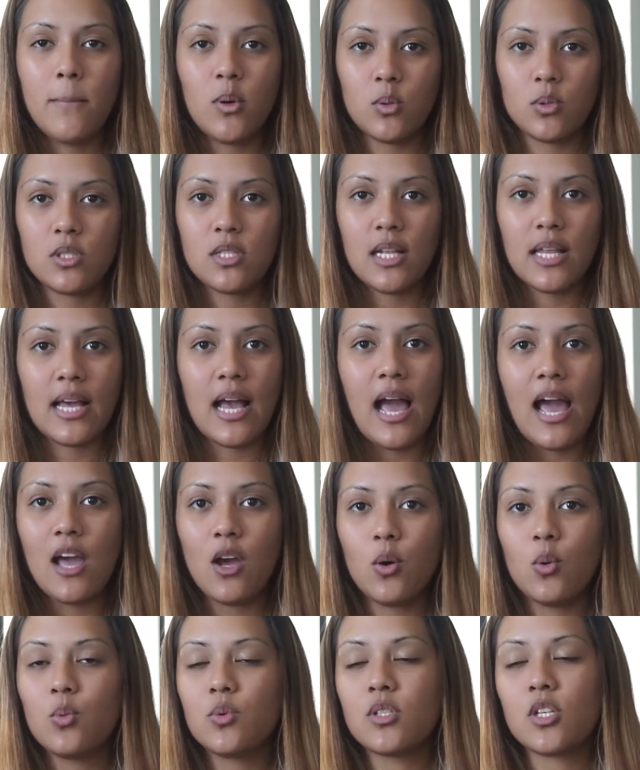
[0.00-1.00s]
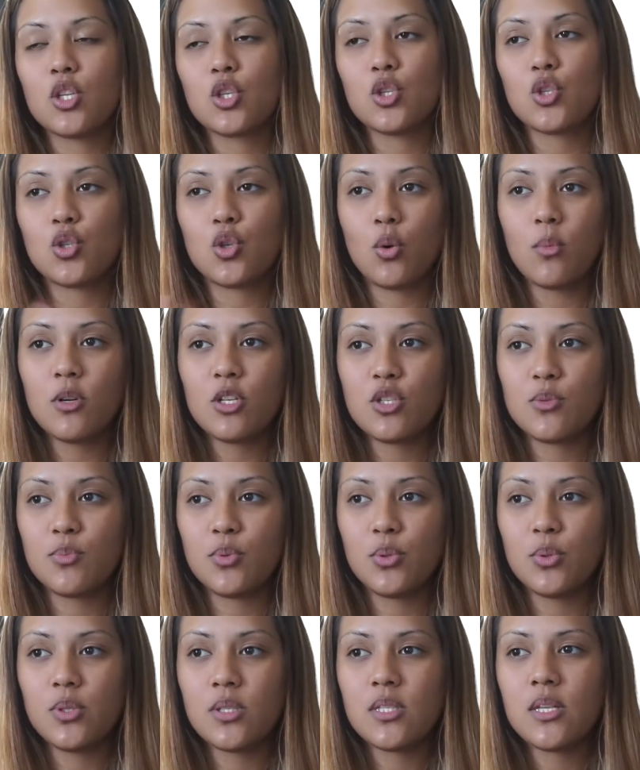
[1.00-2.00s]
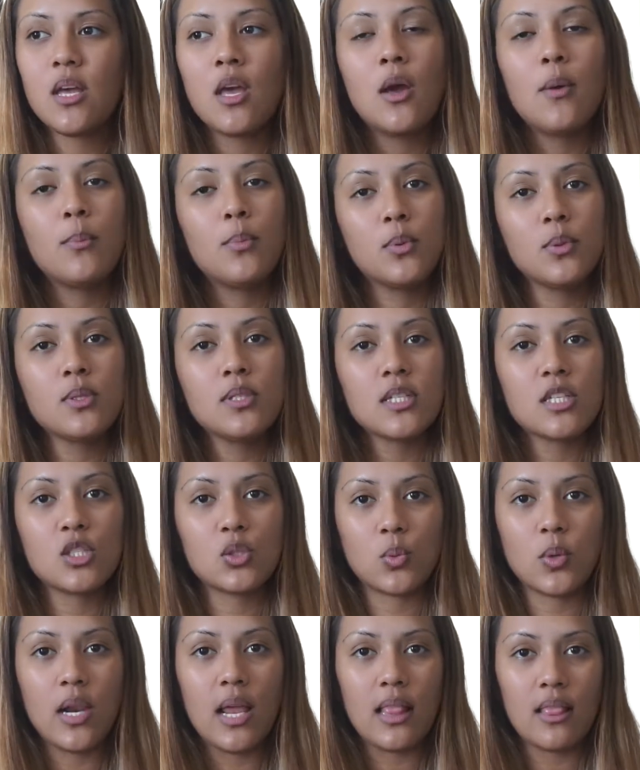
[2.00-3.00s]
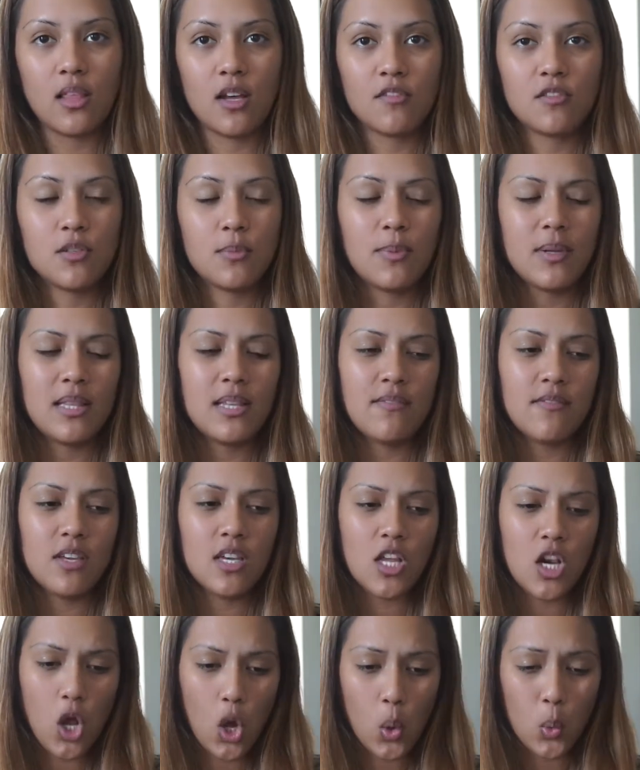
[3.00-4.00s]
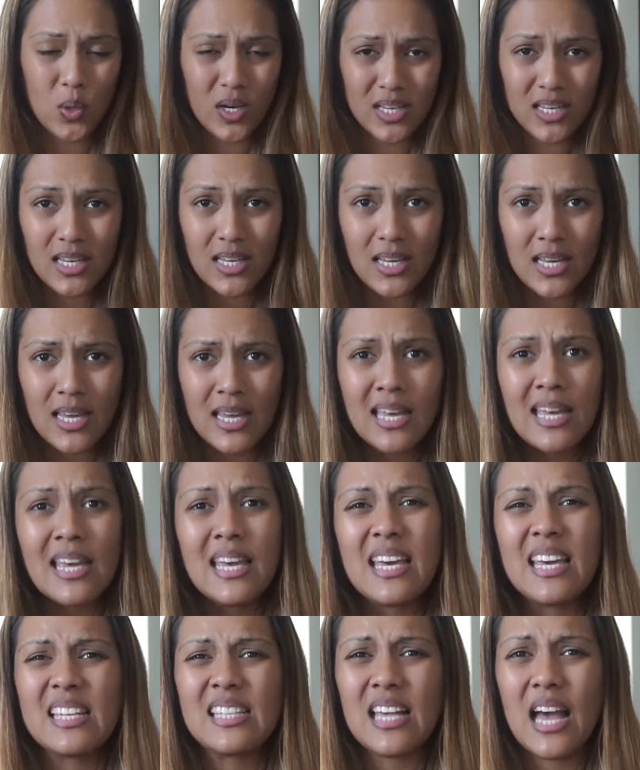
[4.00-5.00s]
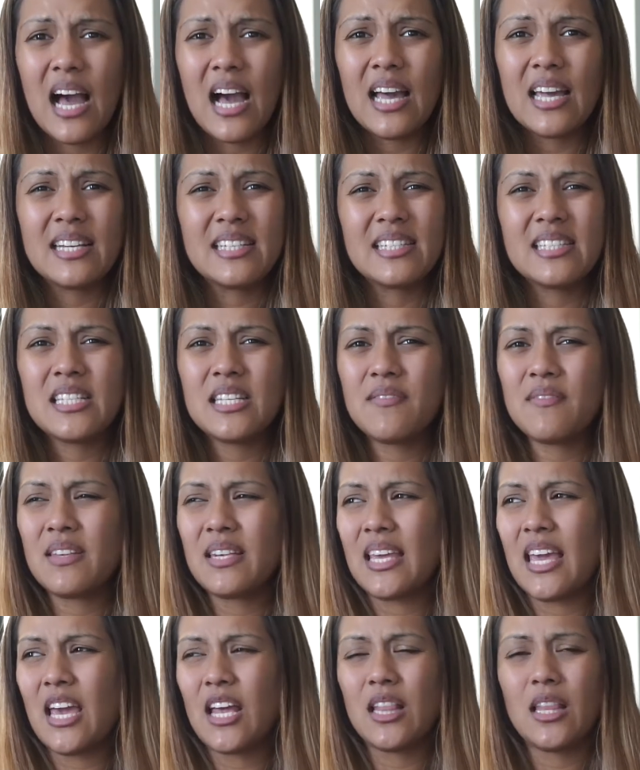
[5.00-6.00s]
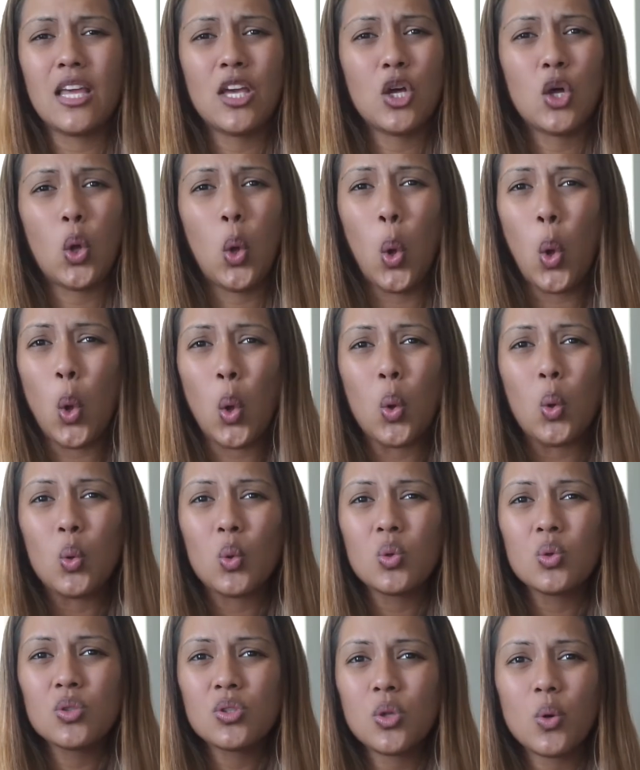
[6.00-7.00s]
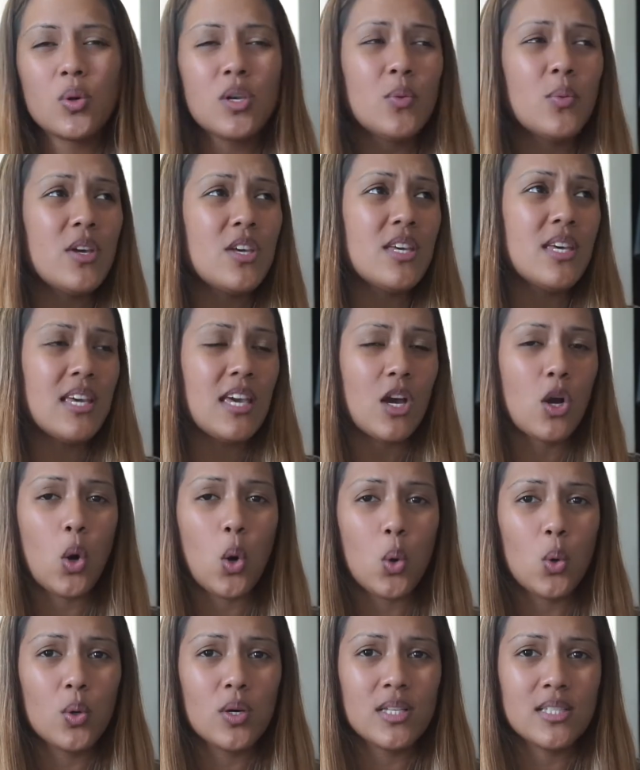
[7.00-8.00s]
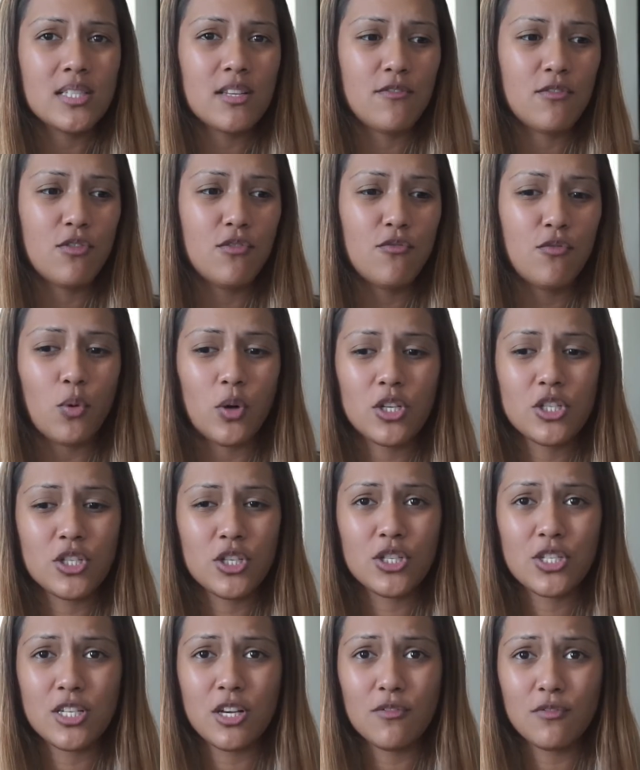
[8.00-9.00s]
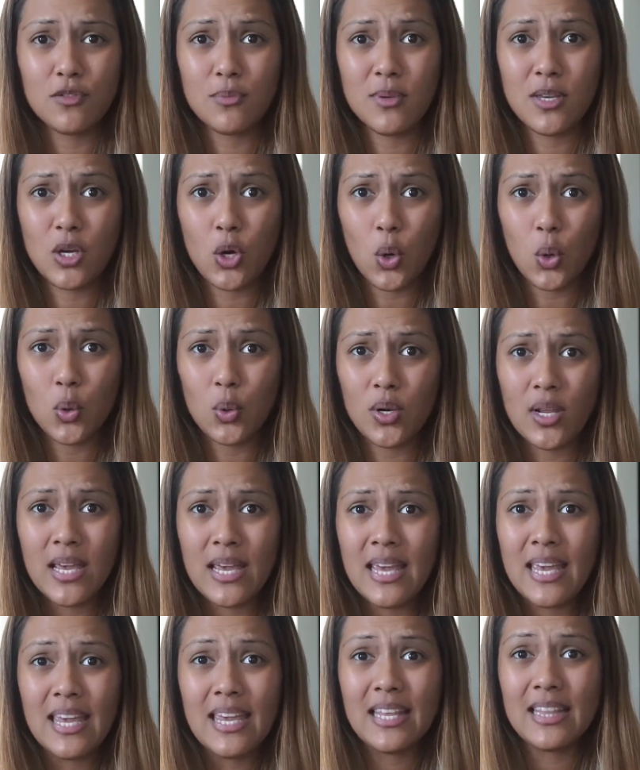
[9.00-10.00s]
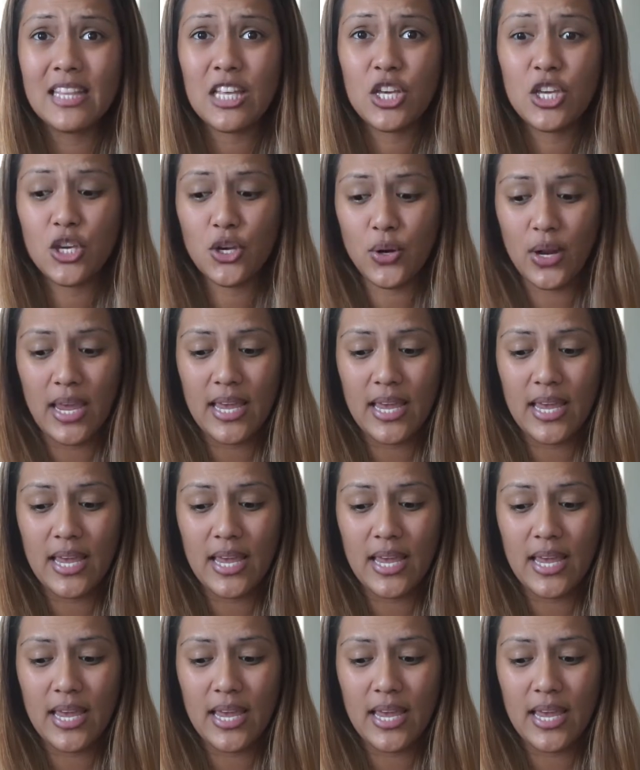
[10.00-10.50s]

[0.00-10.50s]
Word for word: boots. Like I owned so much boots. Boots is what I loved. But living in Hawaii, it's hot. It doesn't even get like cold. The only way you can get cold is if you force yourself to be cold in like your